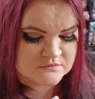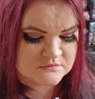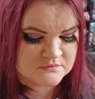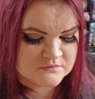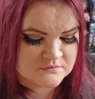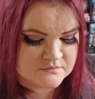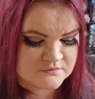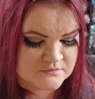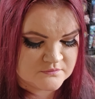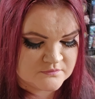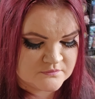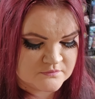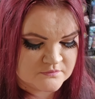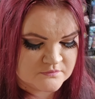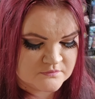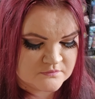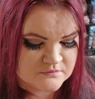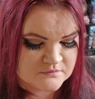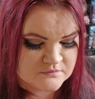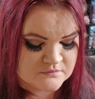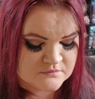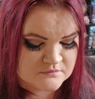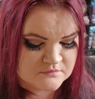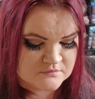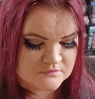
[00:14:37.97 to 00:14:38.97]

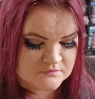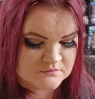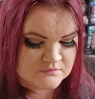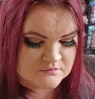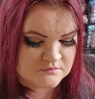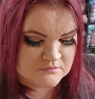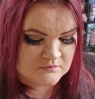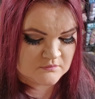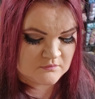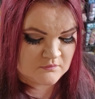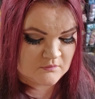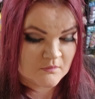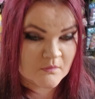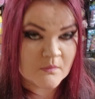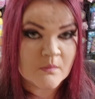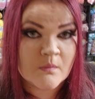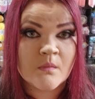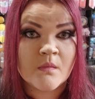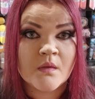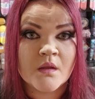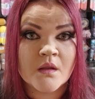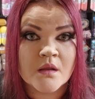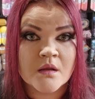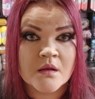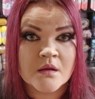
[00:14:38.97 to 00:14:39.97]
Nobody speaks.